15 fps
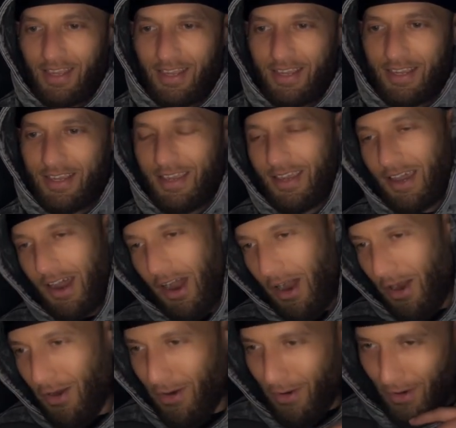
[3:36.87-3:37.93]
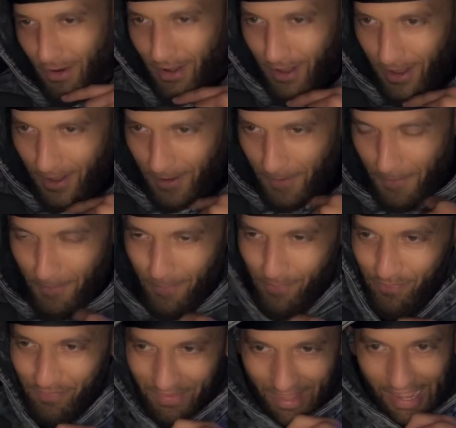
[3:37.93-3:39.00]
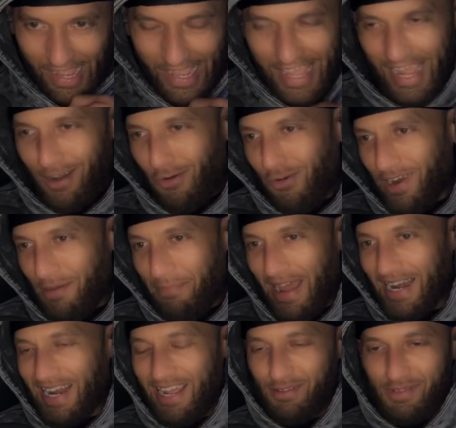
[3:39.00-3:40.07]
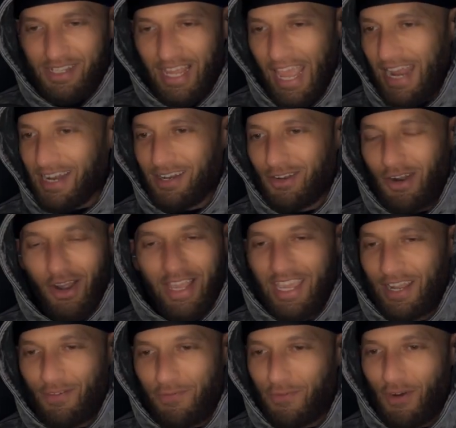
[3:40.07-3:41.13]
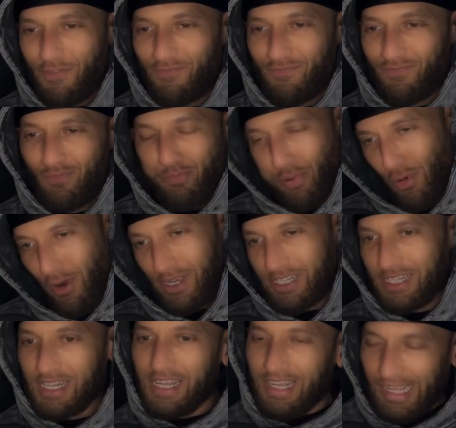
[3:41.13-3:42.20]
Yo. He had all the man them's head knocking from pause.